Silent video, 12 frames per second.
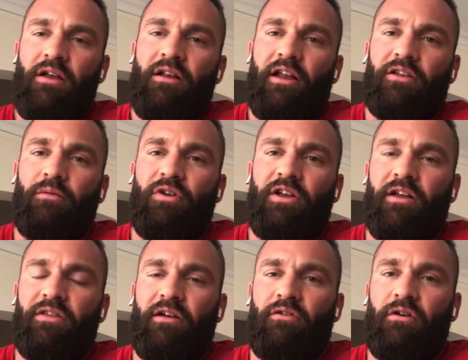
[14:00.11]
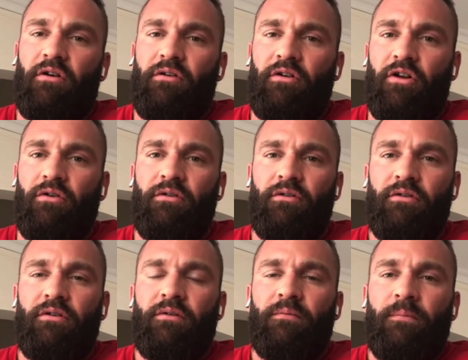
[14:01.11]
Like yeah, nobody you had might never, have. You know,
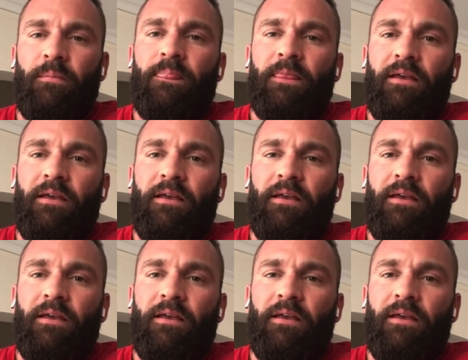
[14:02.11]
you might have had it.